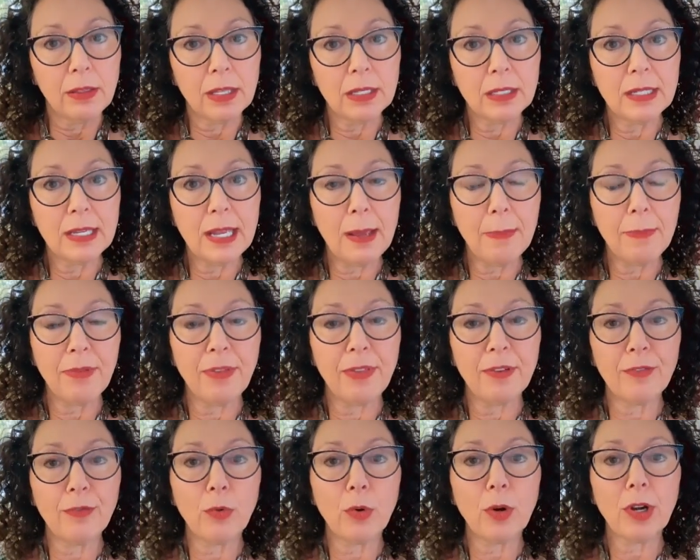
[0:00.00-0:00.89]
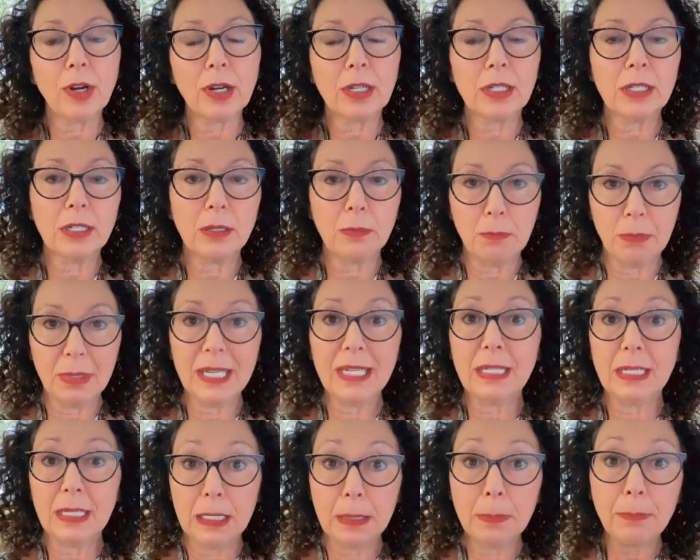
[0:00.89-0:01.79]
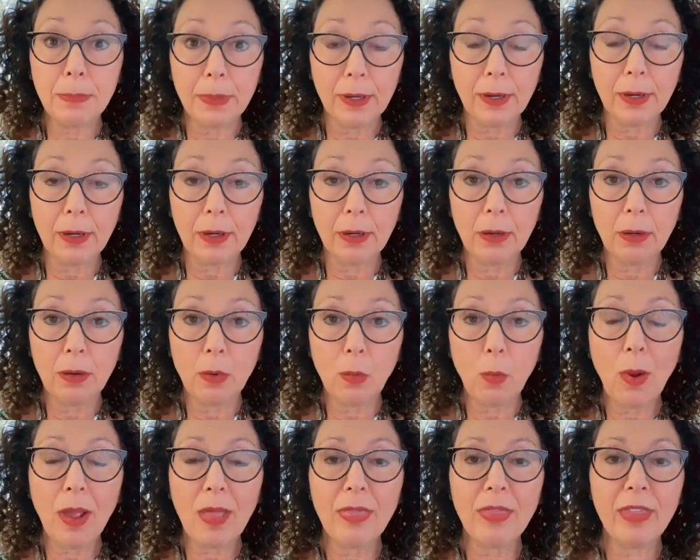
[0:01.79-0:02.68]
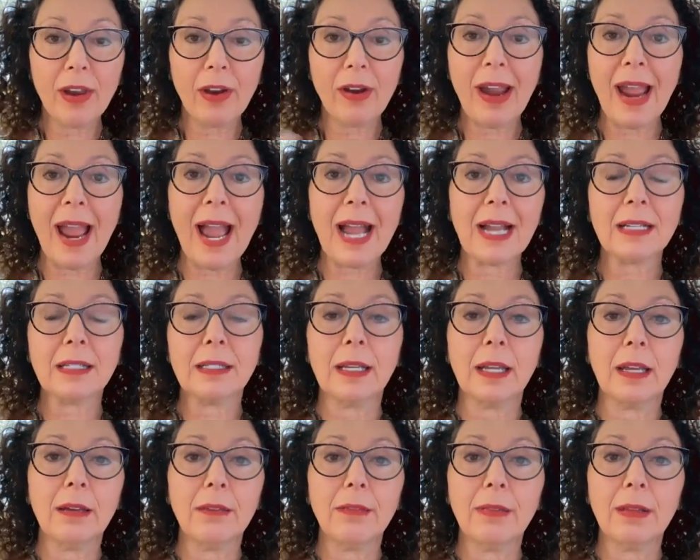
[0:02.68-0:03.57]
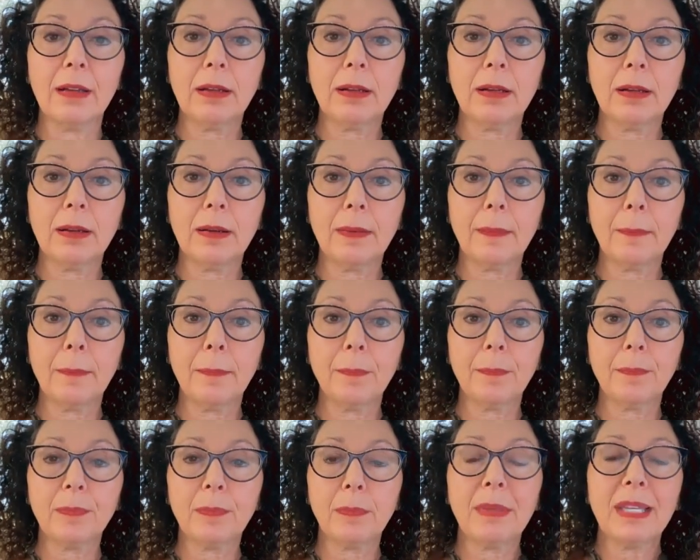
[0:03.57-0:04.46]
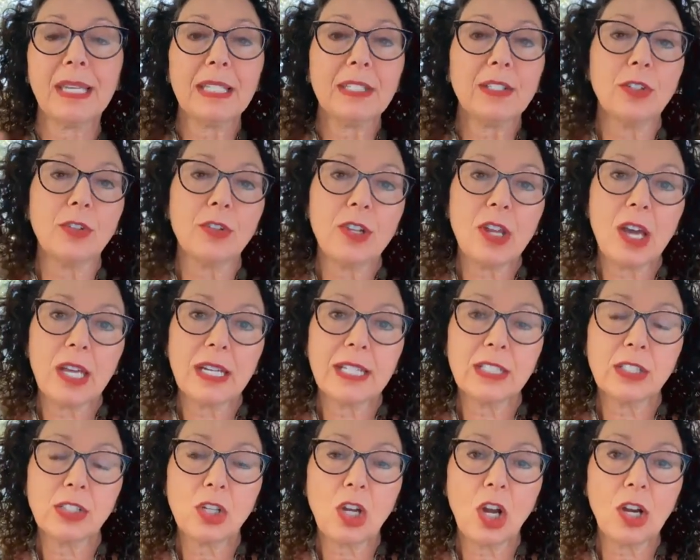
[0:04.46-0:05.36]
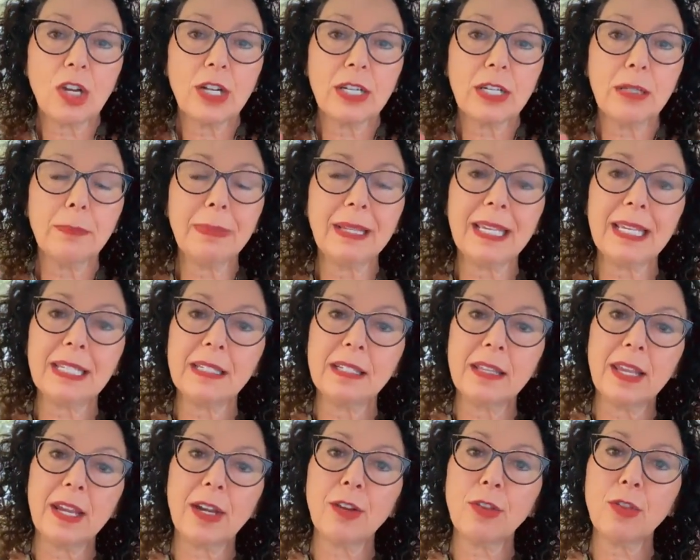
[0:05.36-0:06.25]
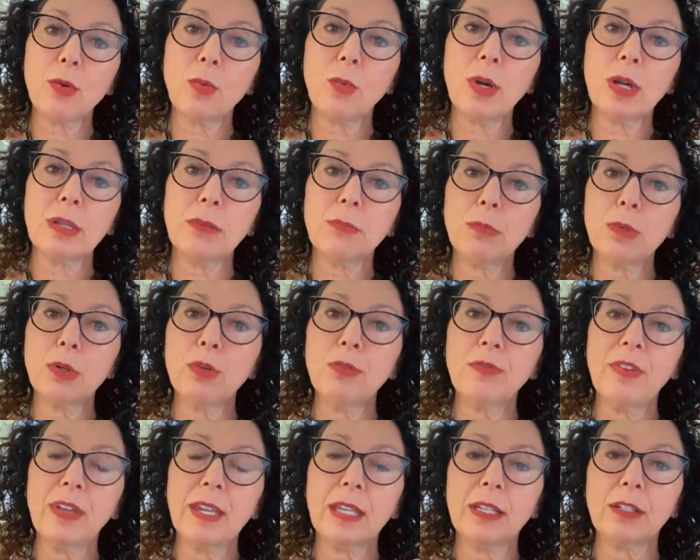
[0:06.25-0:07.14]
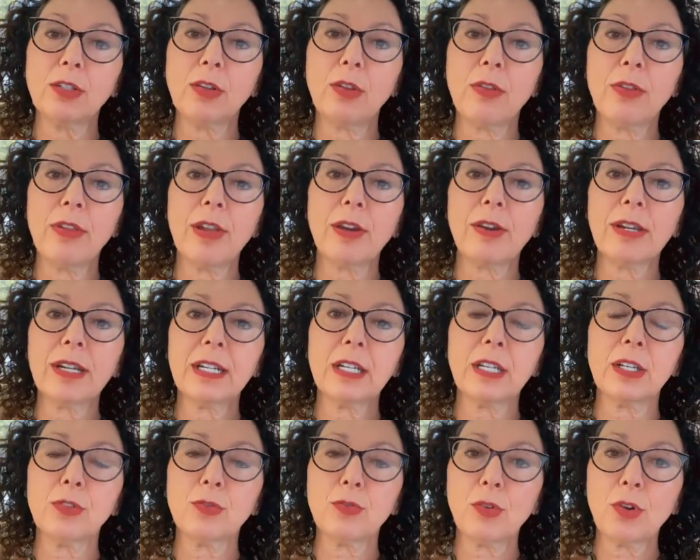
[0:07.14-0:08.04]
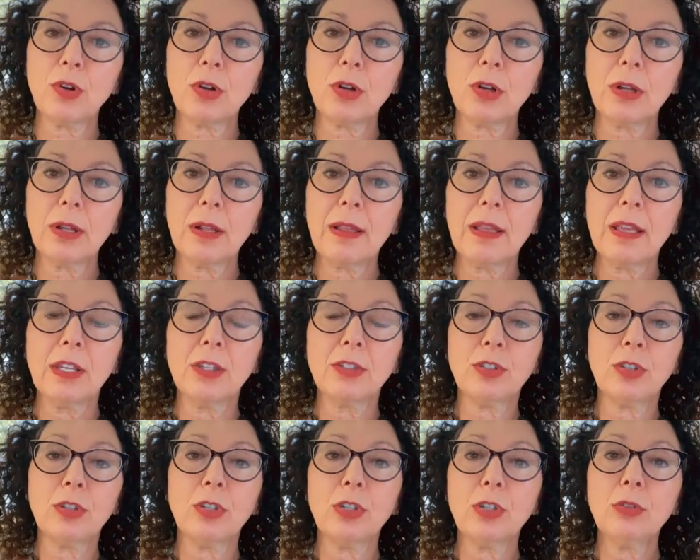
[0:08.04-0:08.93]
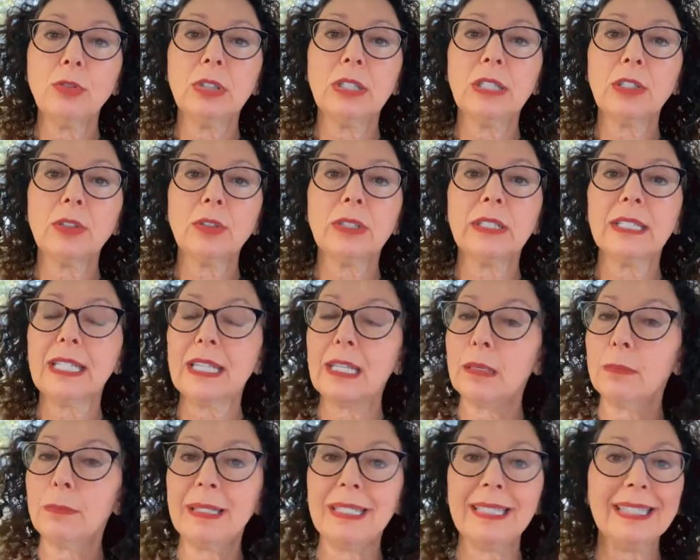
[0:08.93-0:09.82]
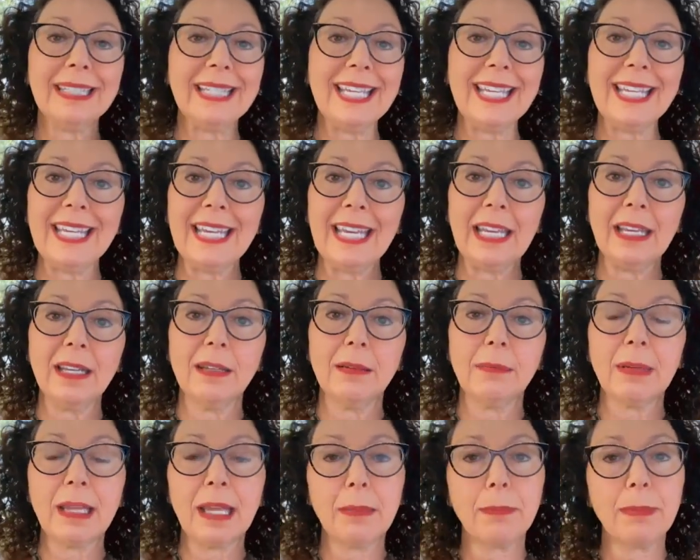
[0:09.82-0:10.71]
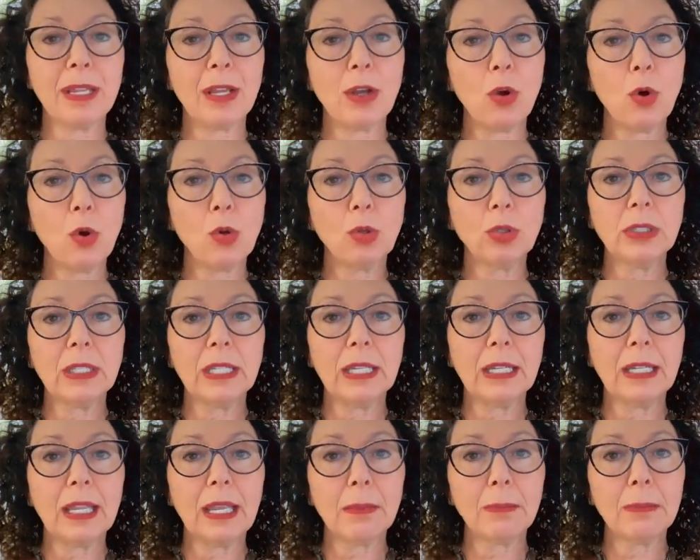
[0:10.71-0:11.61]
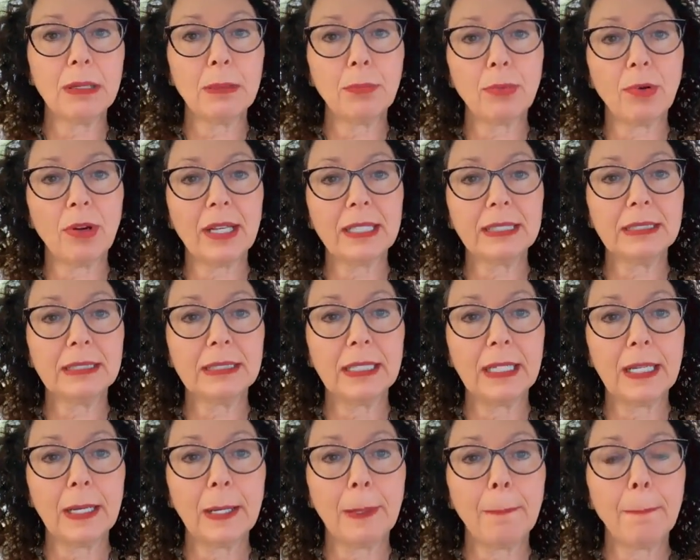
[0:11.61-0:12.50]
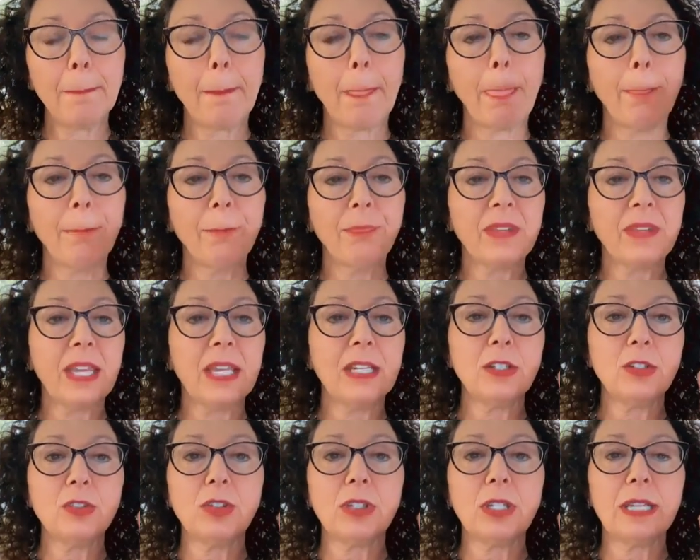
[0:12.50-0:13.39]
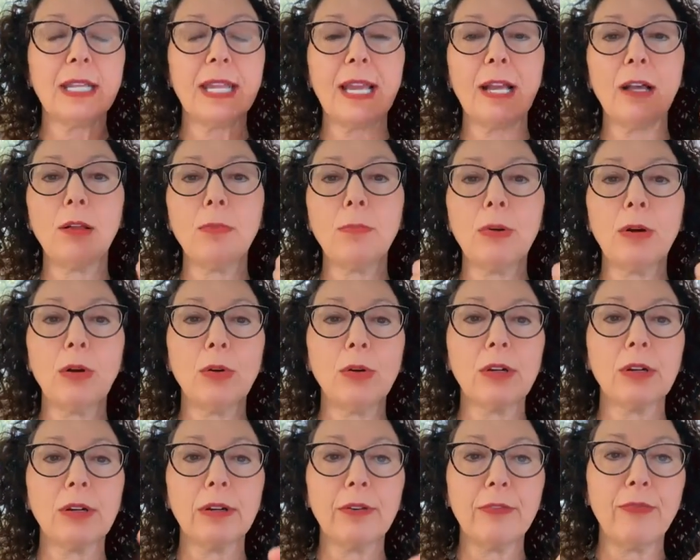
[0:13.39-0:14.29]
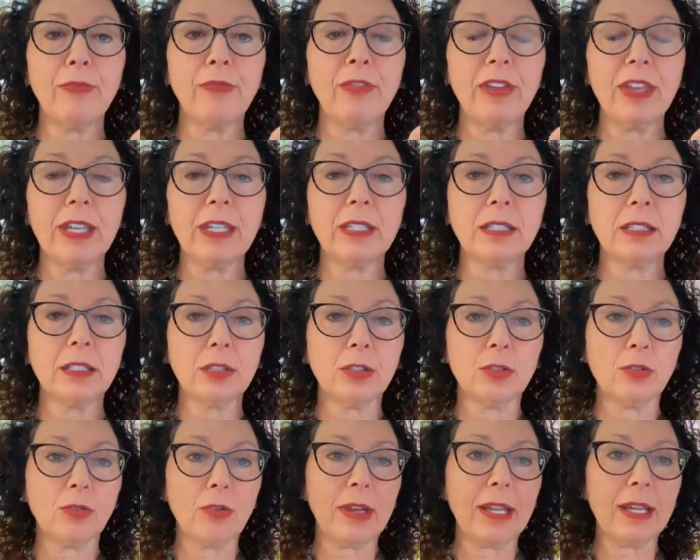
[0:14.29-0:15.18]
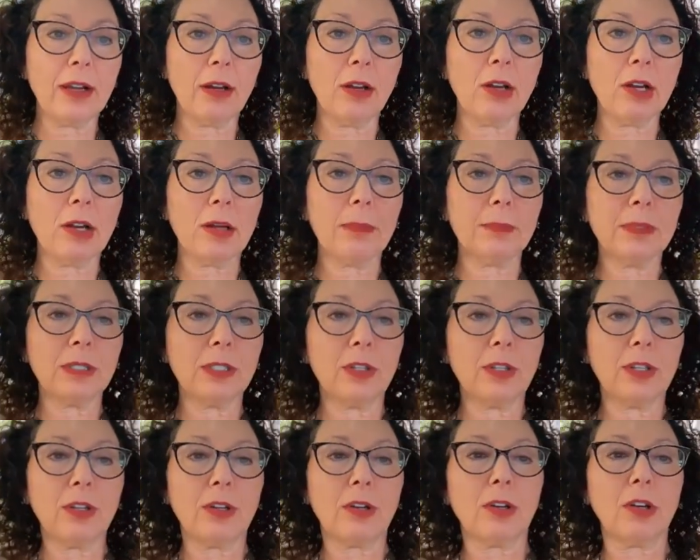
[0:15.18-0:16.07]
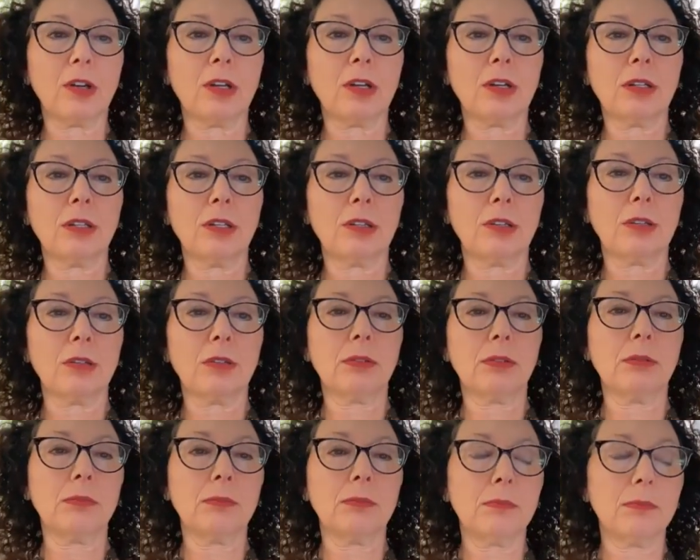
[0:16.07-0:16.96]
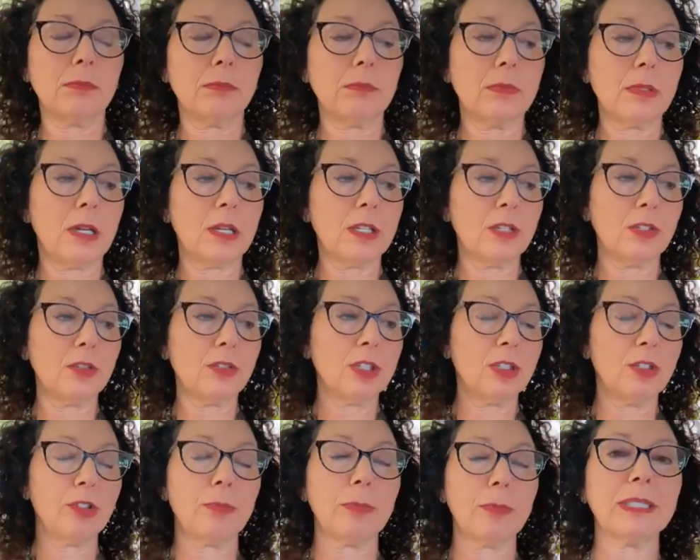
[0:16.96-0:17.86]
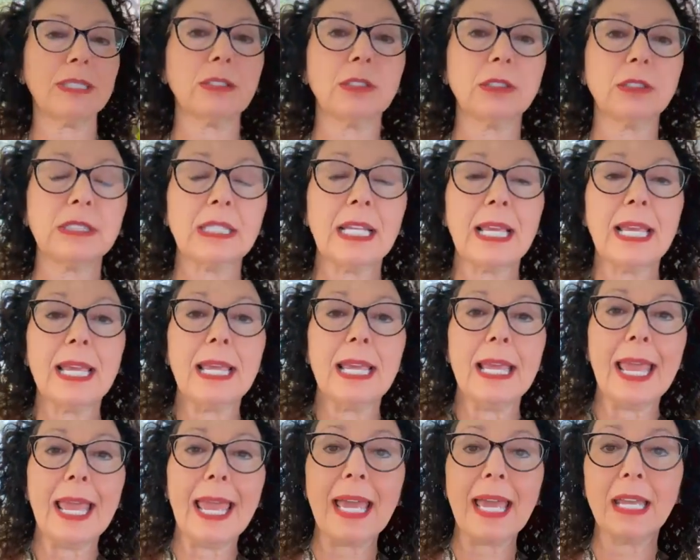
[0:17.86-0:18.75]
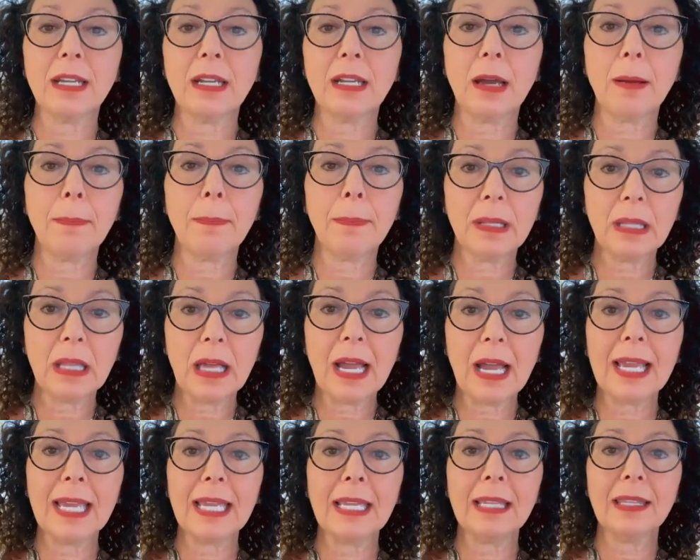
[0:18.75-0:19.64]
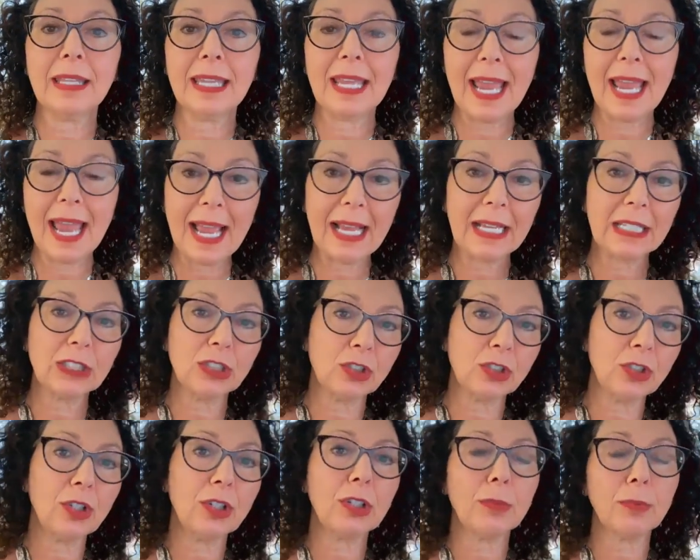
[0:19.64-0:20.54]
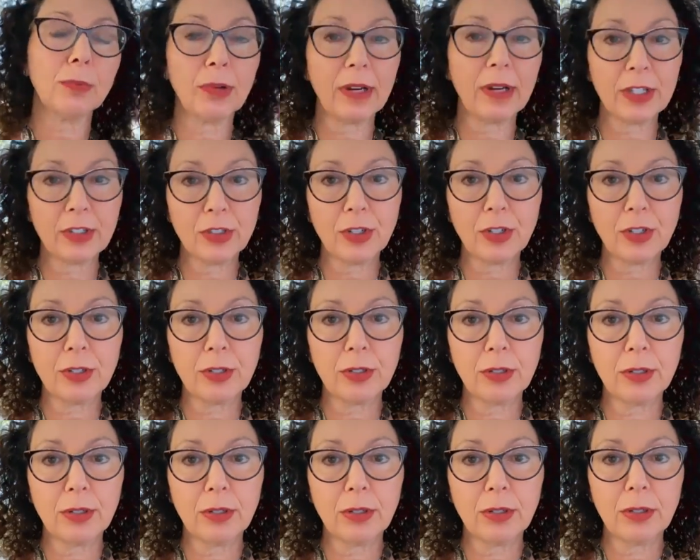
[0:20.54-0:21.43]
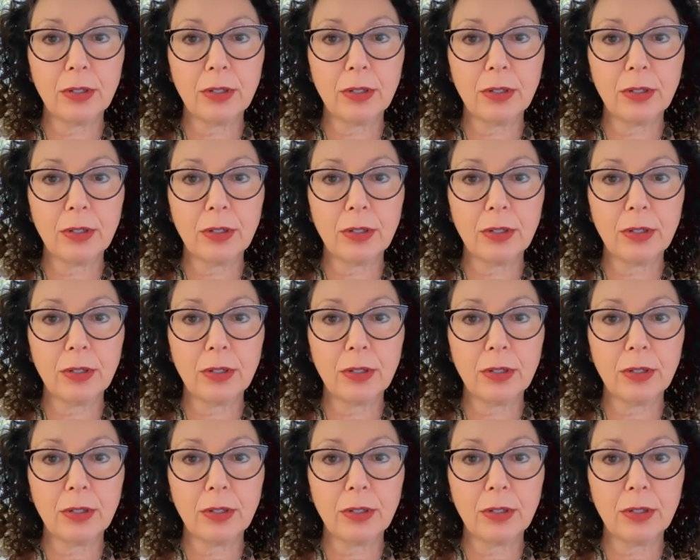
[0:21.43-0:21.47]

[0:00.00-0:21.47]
the depth of work to be deeper when they're active, because they're not as guarded, because they're the one moving, so they're in control. So you literally can be leaning, can be holding, can be pressing, can use an elbow or a fist, straight arm, so you're not using your muscles, and applying the external pressure.